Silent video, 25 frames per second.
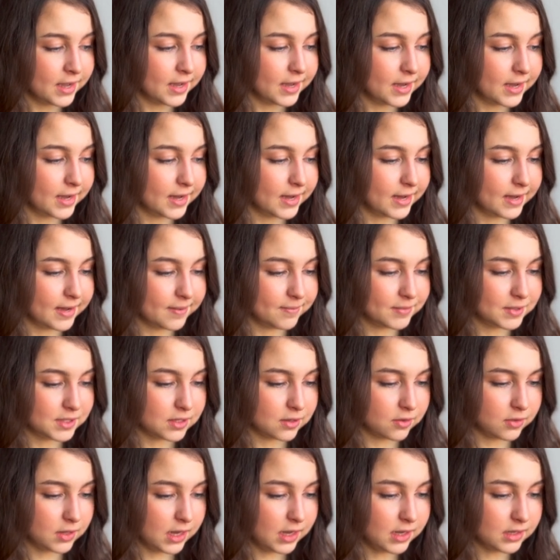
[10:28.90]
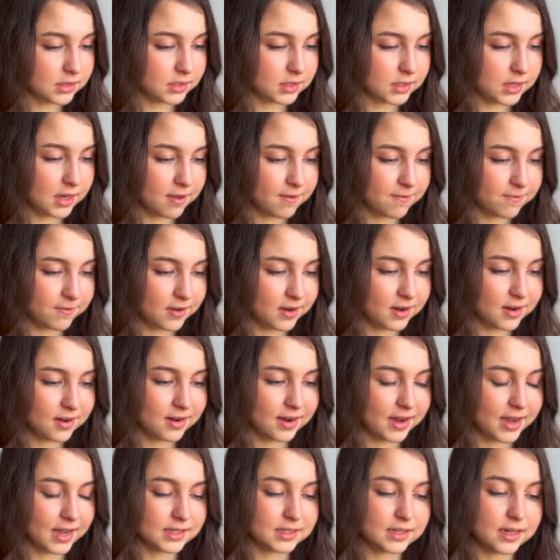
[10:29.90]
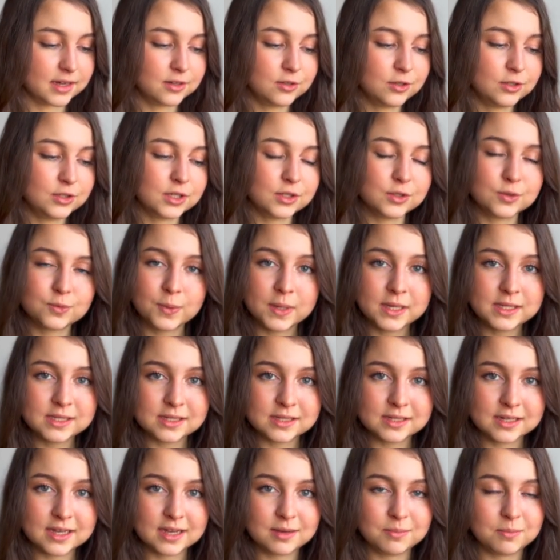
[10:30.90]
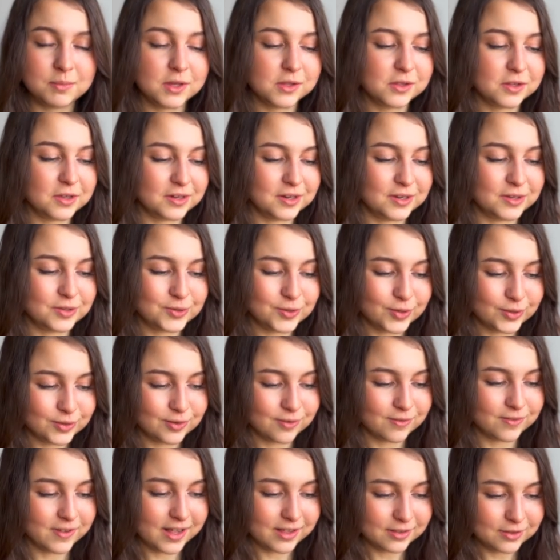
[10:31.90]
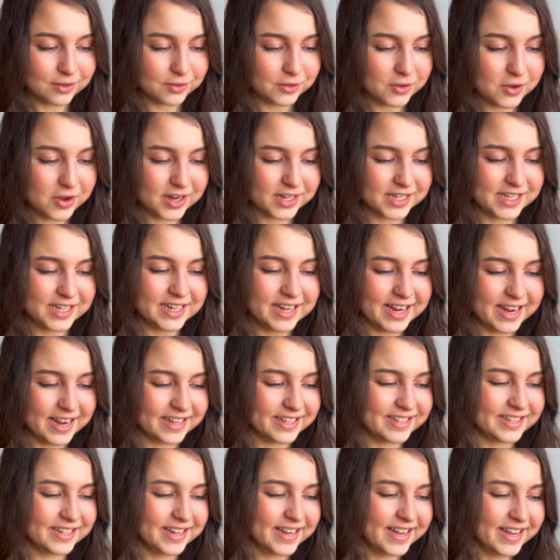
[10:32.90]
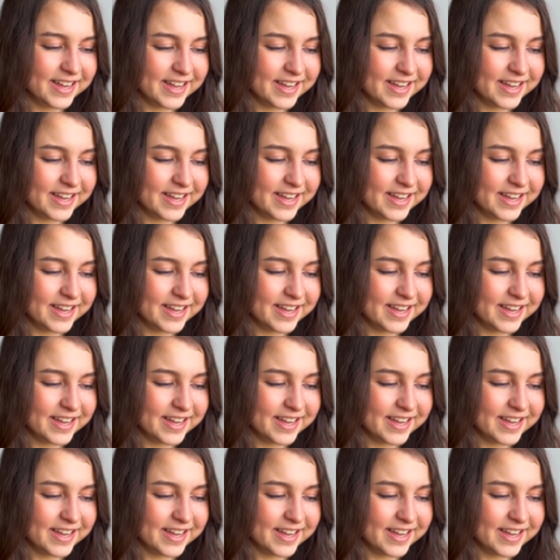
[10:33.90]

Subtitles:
So ZKFair has 129 million in total value locked, and